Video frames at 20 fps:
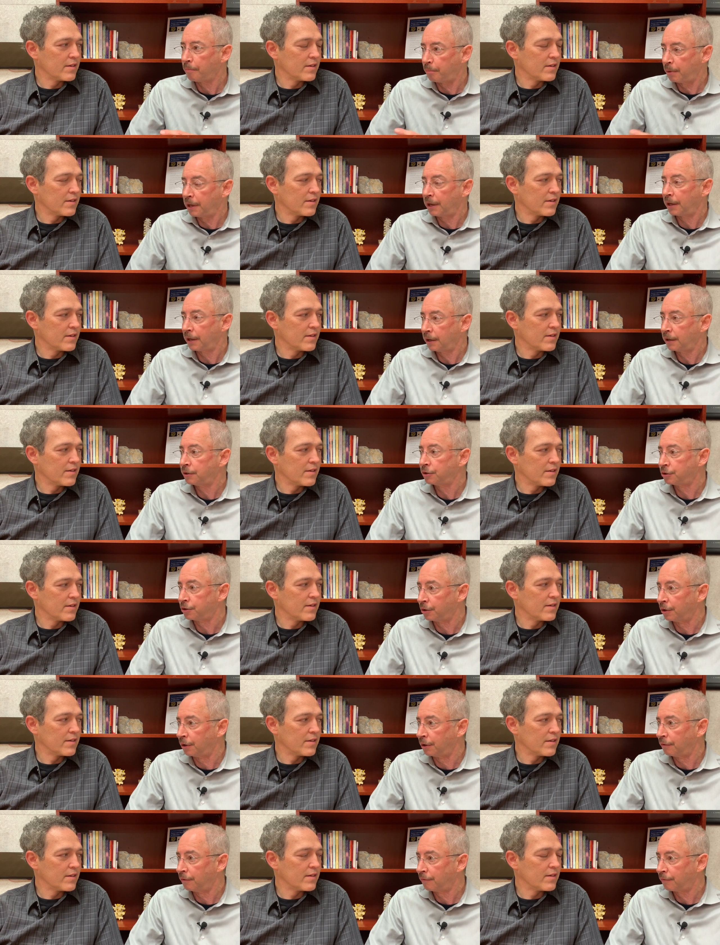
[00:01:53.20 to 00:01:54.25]
Speaker 1: being
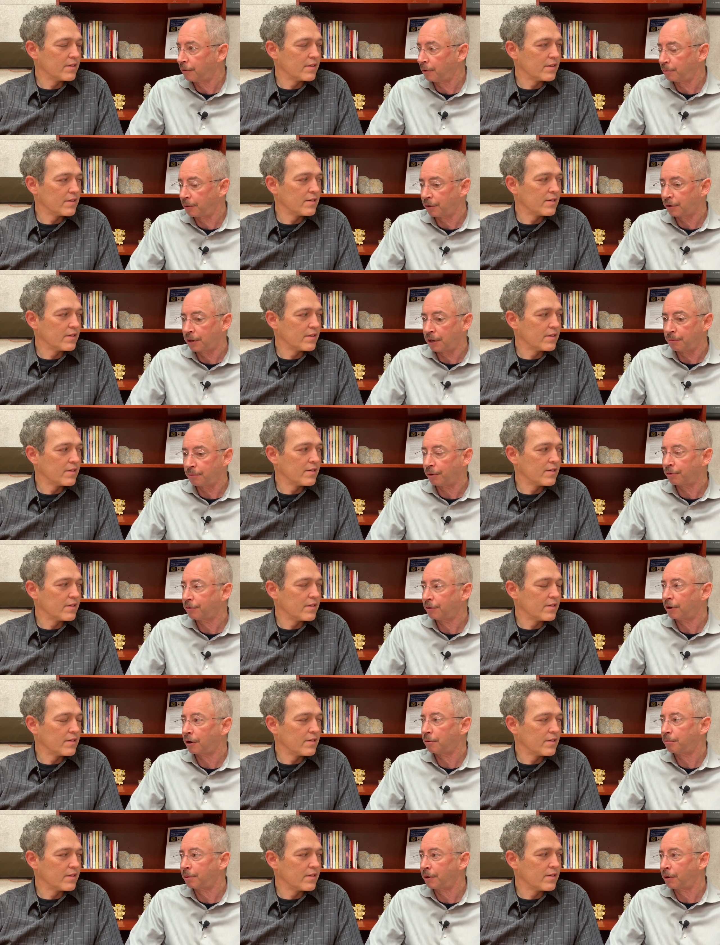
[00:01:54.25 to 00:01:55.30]
injured from your
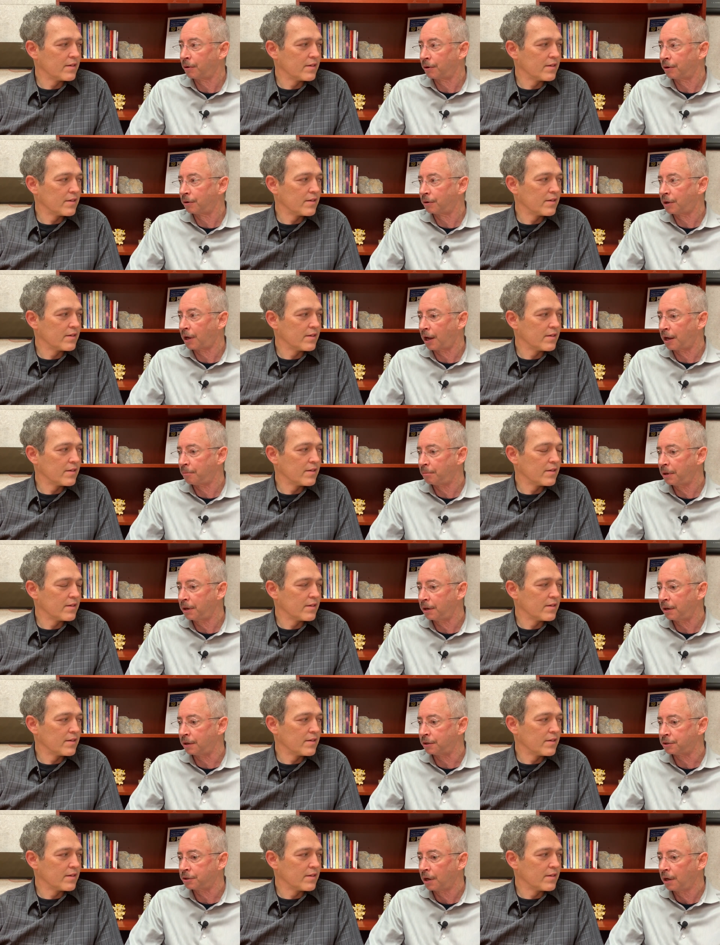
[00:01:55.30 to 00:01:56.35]
chemotherapy or your
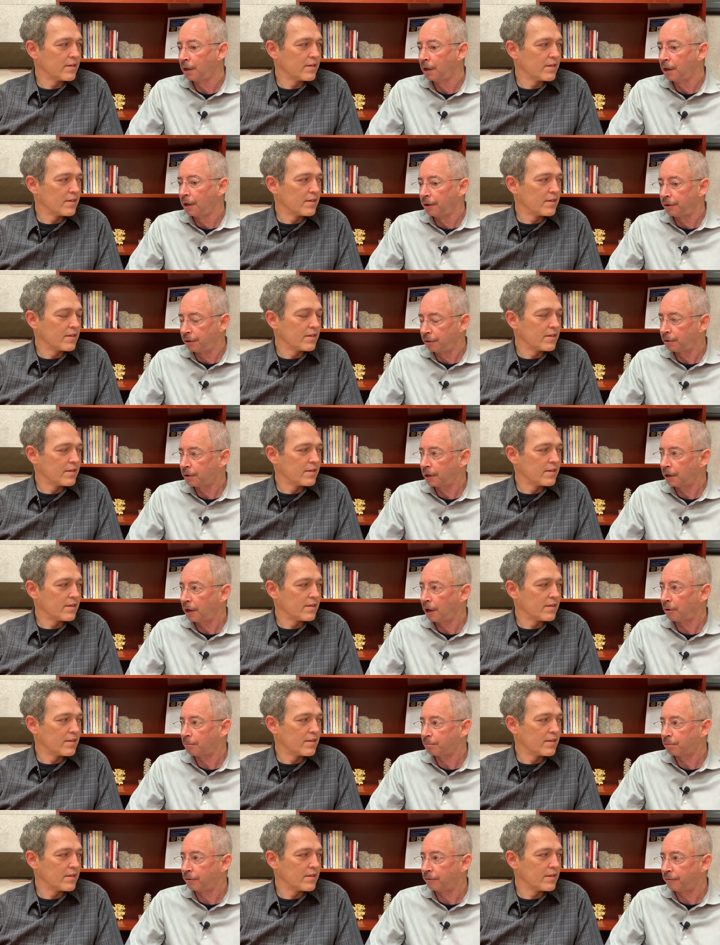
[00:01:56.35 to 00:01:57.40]
diabetes. You can
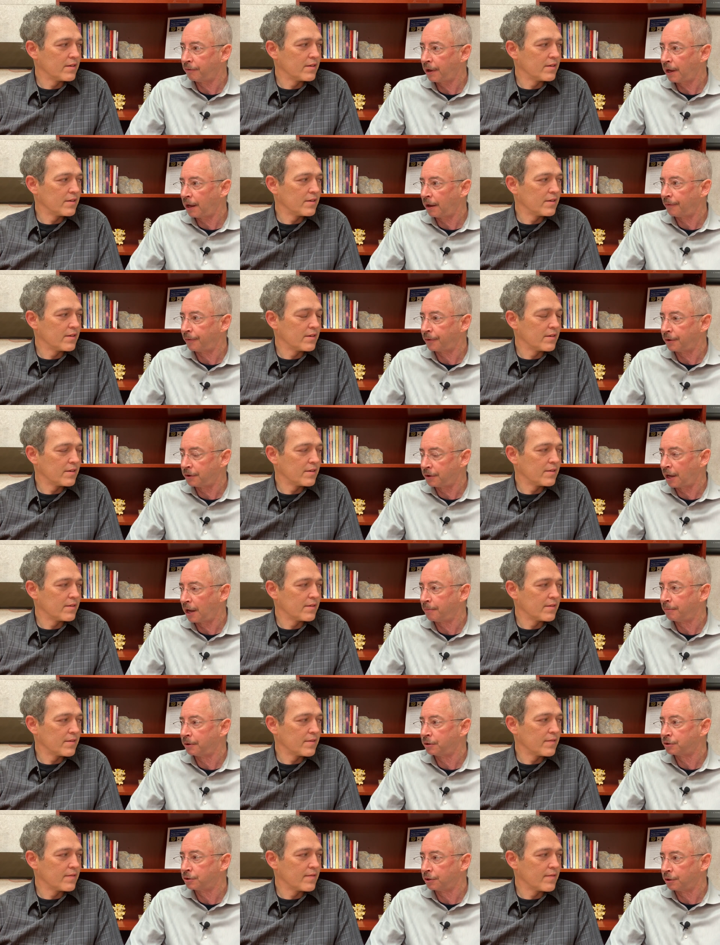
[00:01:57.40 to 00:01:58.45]
help prevent the
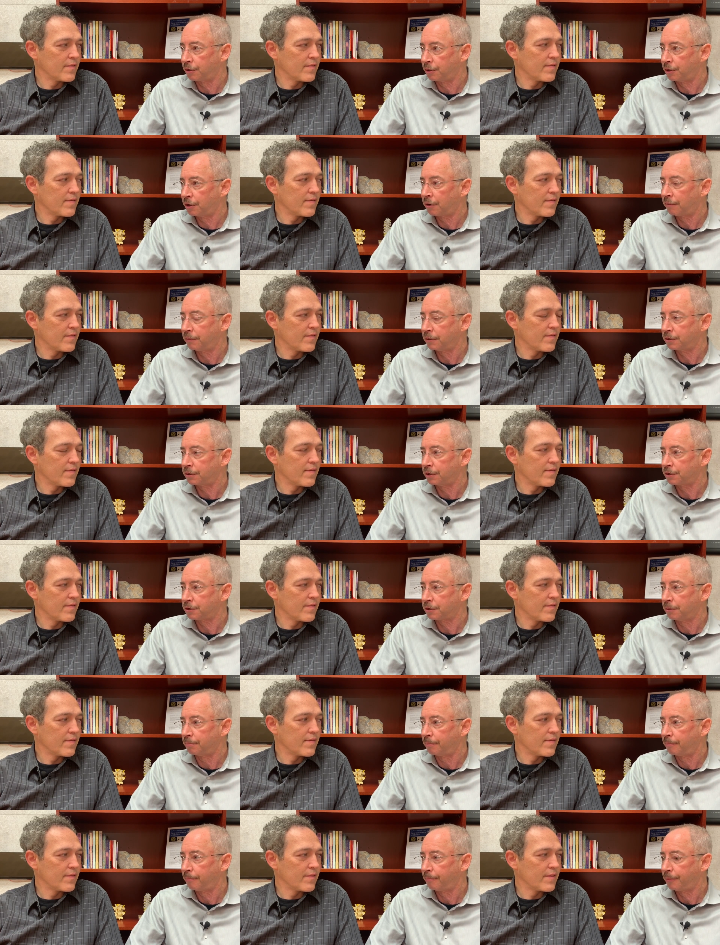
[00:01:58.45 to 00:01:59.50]
damage to your nervous
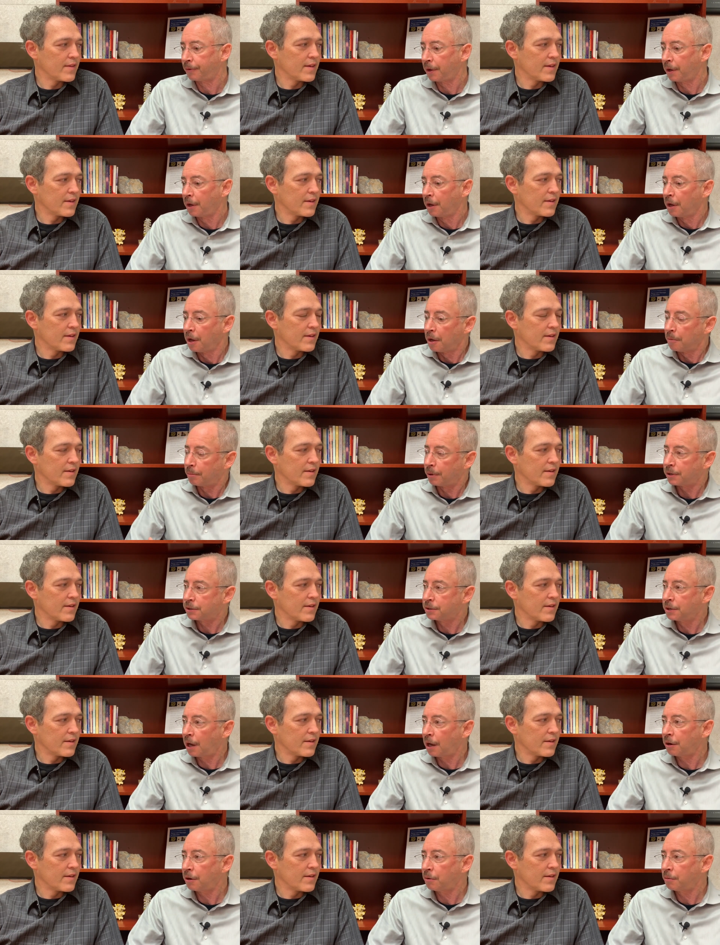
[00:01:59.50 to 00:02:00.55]
system. But it's
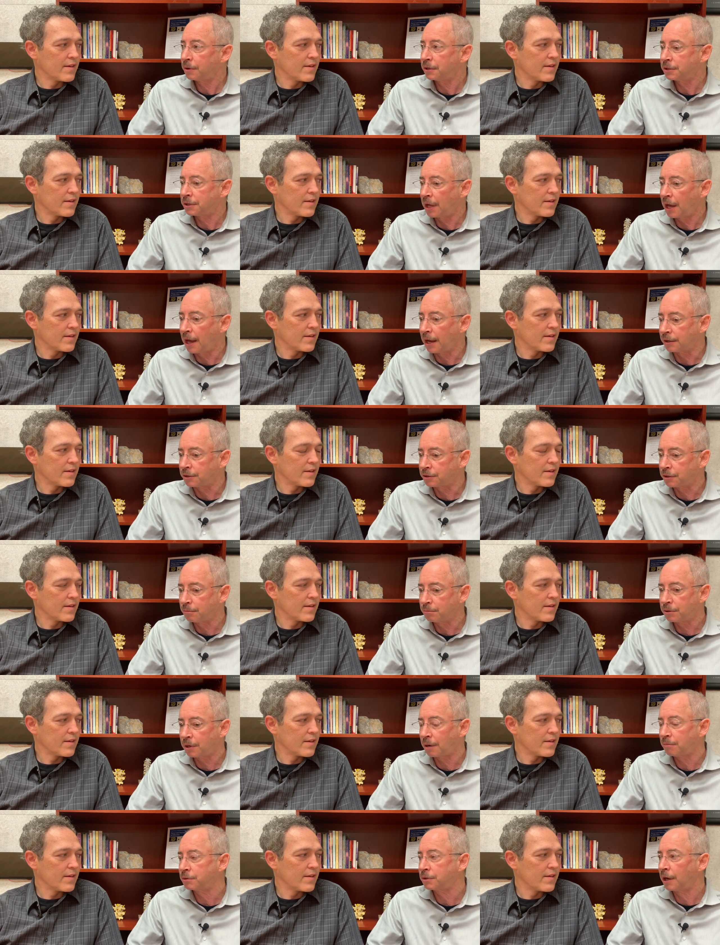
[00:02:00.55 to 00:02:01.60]
not always that.
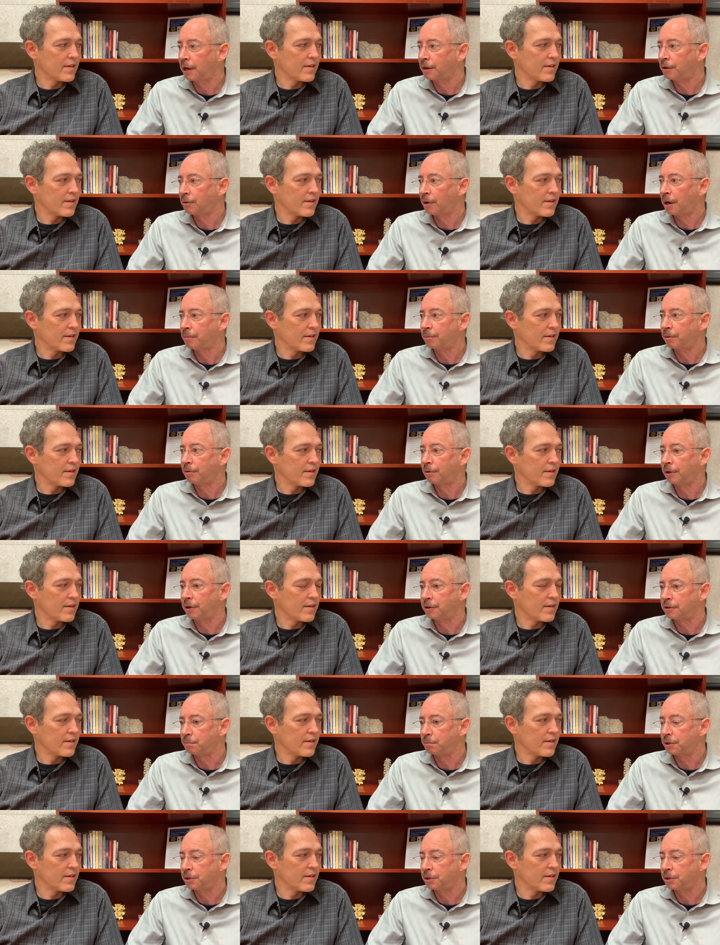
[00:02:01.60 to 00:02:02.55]
Sometimes that neuropathy is